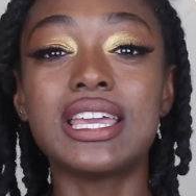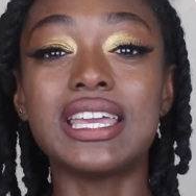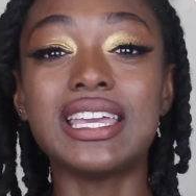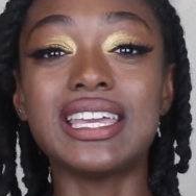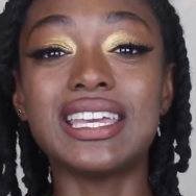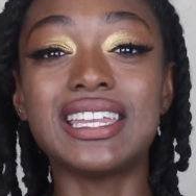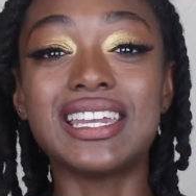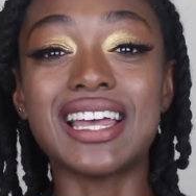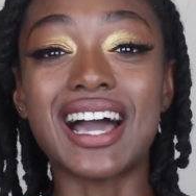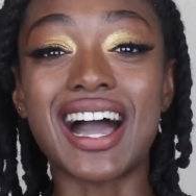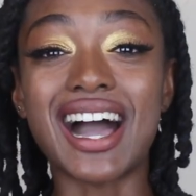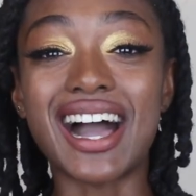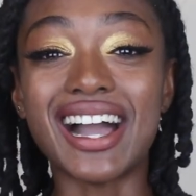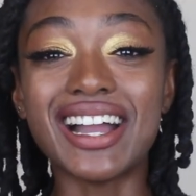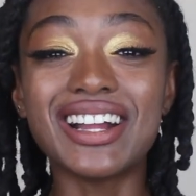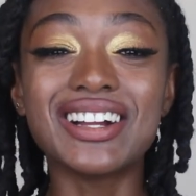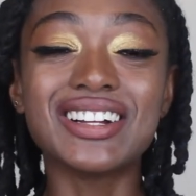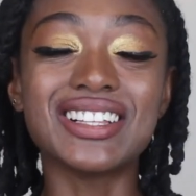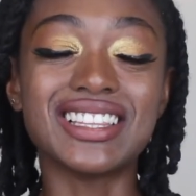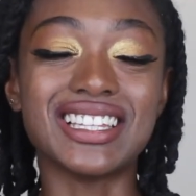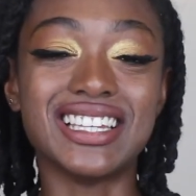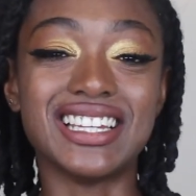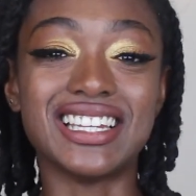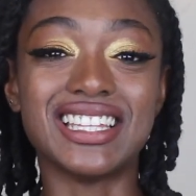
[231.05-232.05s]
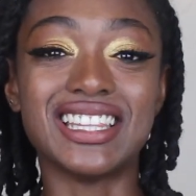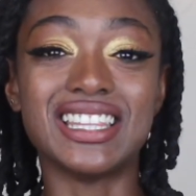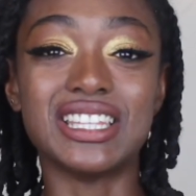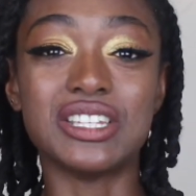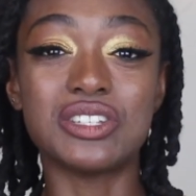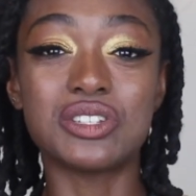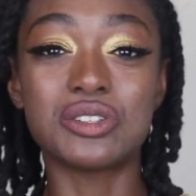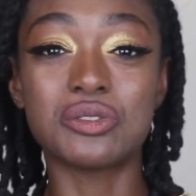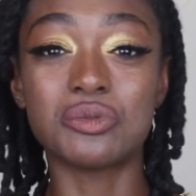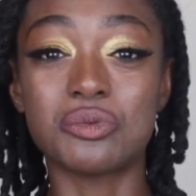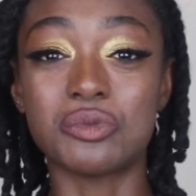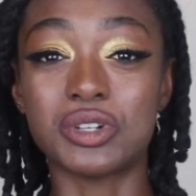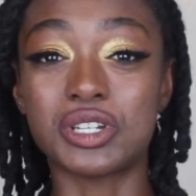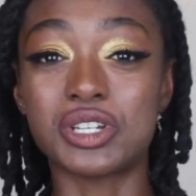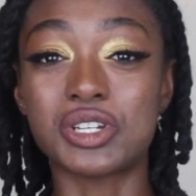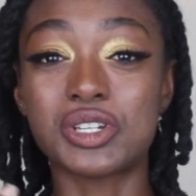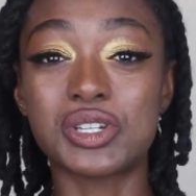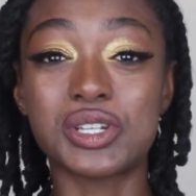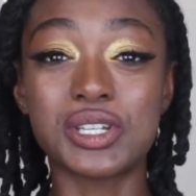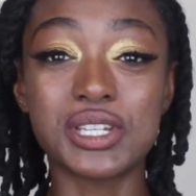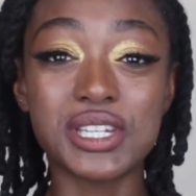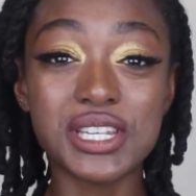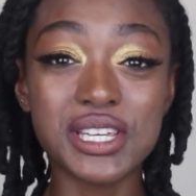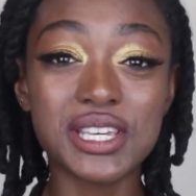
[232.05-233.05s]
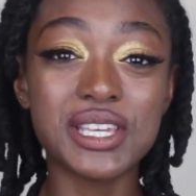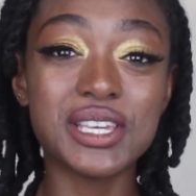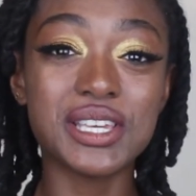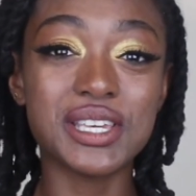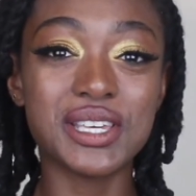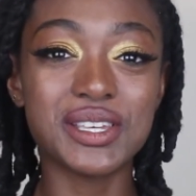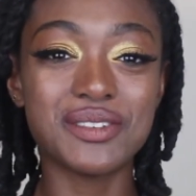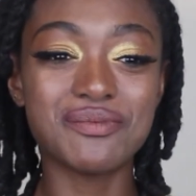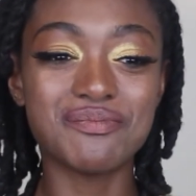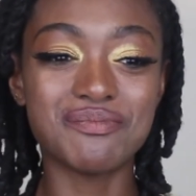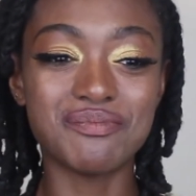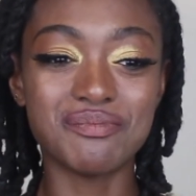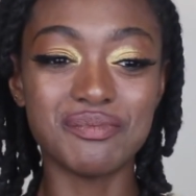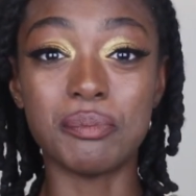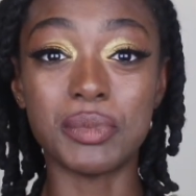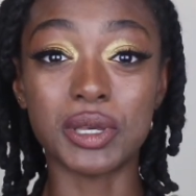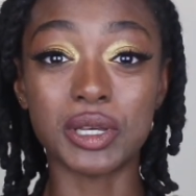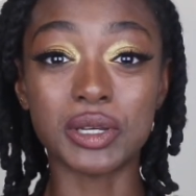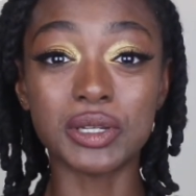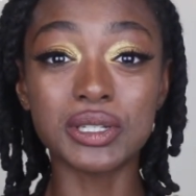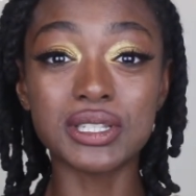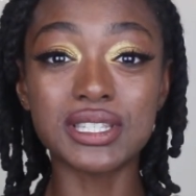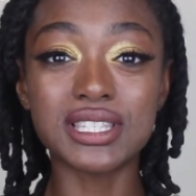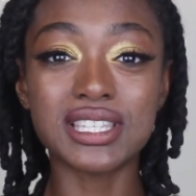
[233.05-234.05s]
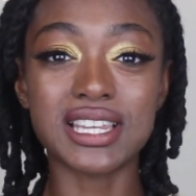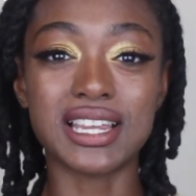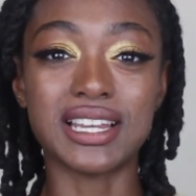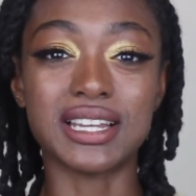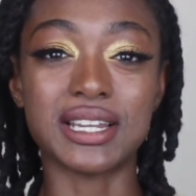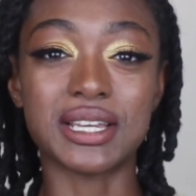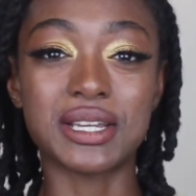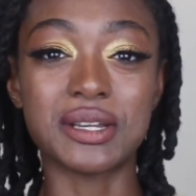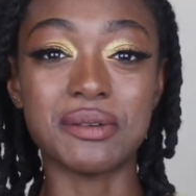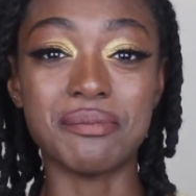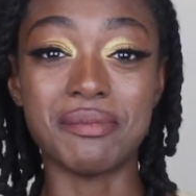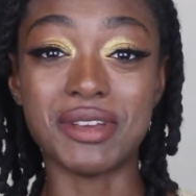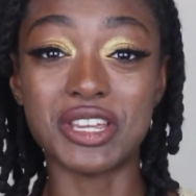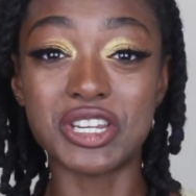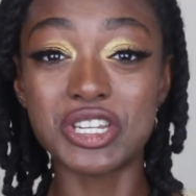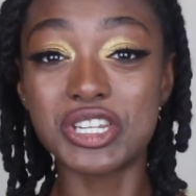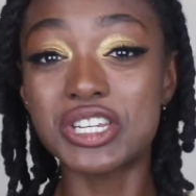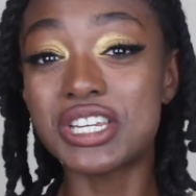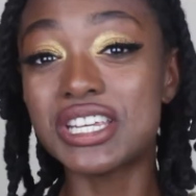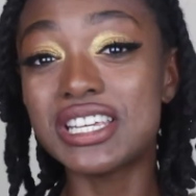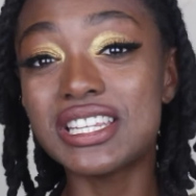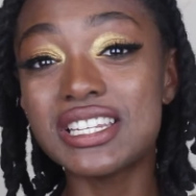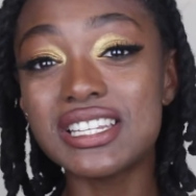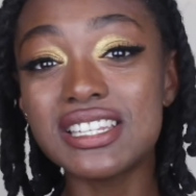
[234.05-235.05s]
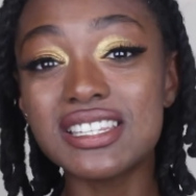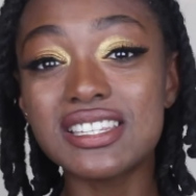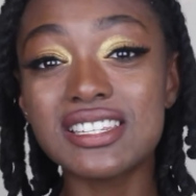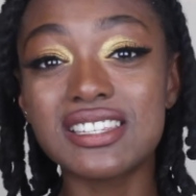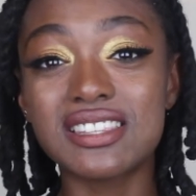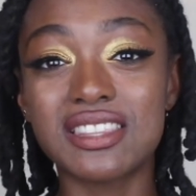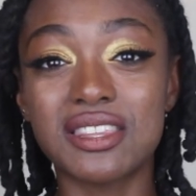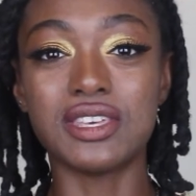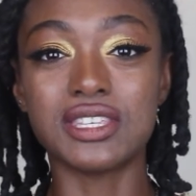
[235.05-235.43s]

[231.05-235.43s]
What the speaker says: in Ireland, which she built and commissioned.